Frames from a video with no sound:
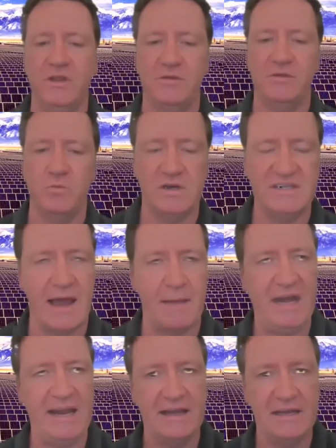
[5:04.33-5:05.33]
that that
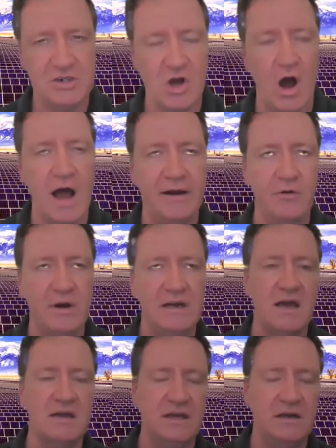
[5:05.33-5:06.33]
may be
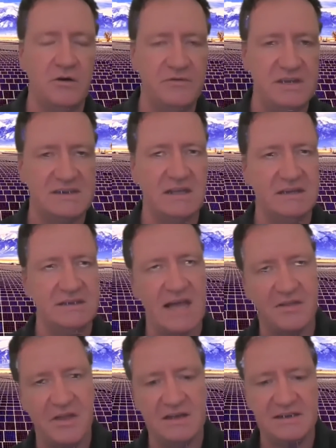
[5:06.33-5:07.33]
offset with what's
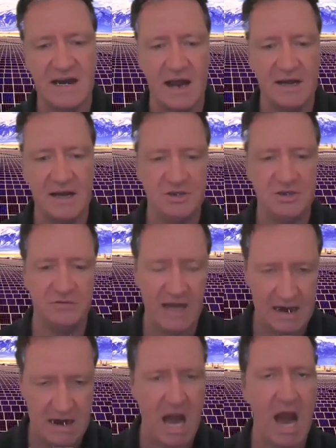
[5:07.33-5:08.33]
happening in China,
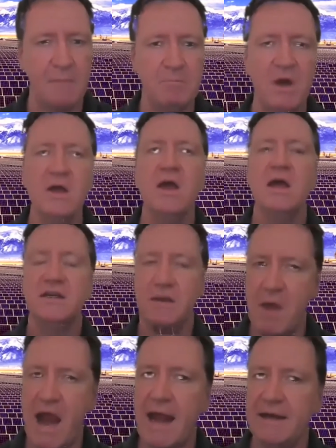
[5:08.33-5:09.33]
and then obviously
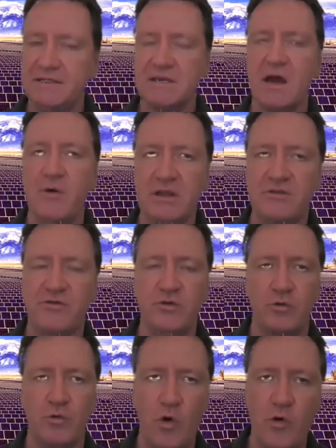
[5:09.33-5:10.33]
Southeast Asia,
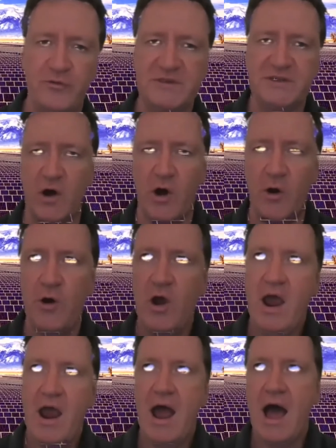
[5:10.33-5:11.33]
Vietnam,
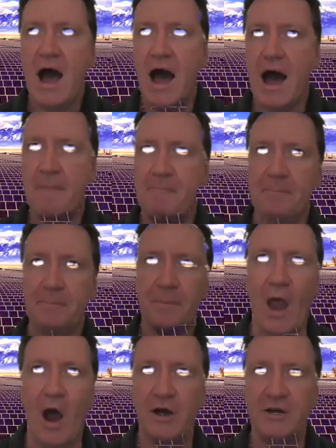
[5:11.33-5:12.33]
demand is going through the
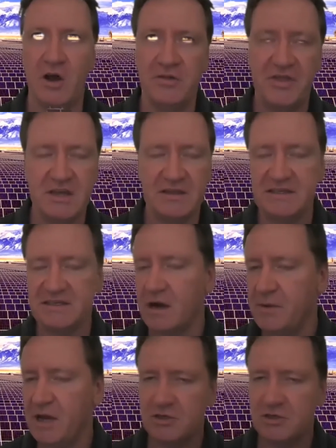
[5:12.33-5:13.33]
roof. So
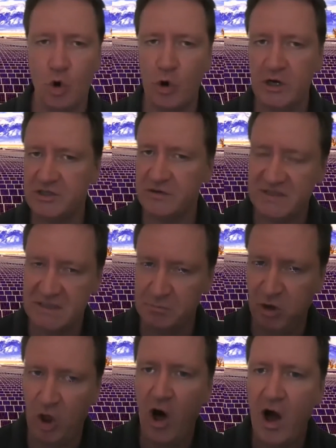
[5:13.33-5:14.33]
I
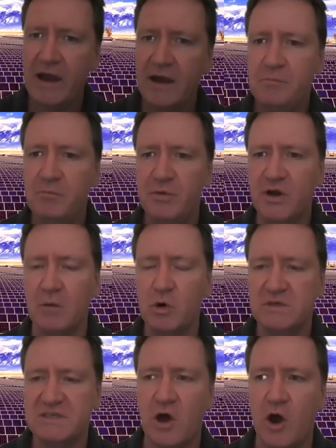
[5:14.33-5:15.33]
don't think there's going to
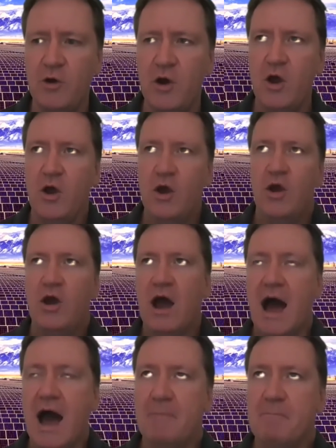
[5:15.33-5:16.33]
be a shortage of
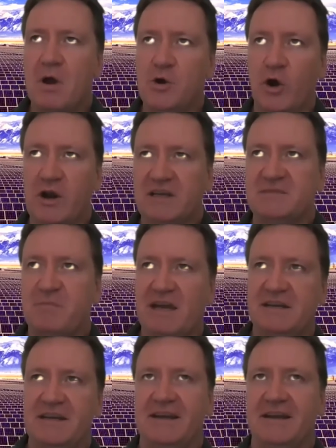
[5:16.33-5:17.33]
supply, but I'm
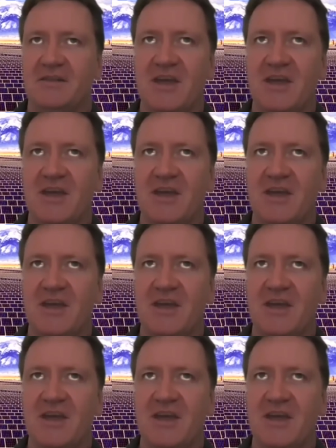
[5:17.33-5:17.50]
also